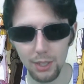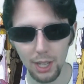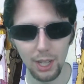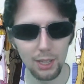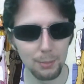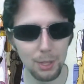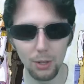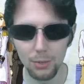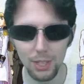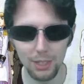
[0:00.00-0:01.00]
Let me know
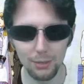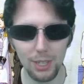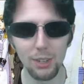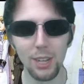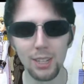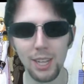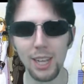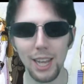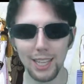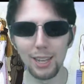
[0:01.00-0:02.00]
if you liked the video. And
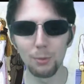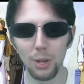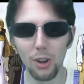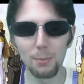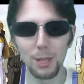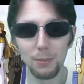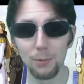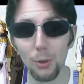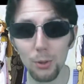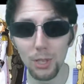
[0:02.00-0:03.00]
again, we are being
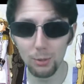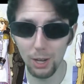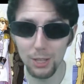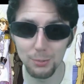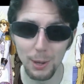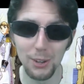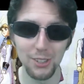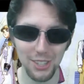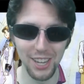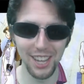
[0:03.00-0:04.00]
fully transparent
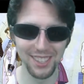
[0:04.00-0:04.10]
today.